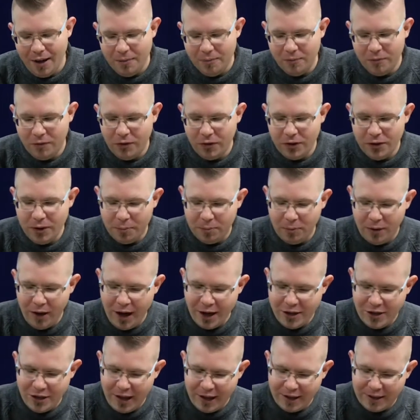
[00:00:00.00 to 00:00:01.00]
for your
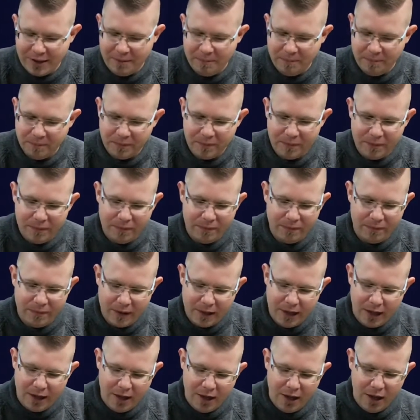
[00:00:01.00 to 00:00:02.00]
project.
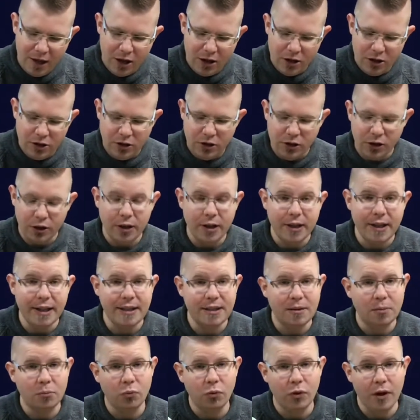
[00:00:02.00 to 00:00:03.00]
You're going to need
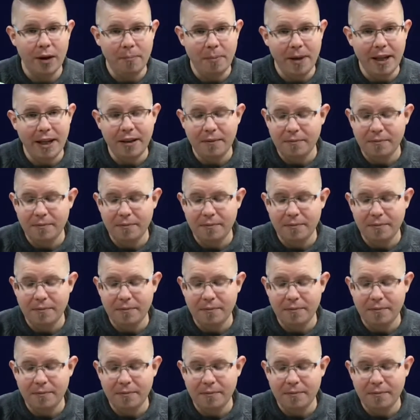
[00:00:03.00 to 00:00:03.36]
some ribbon,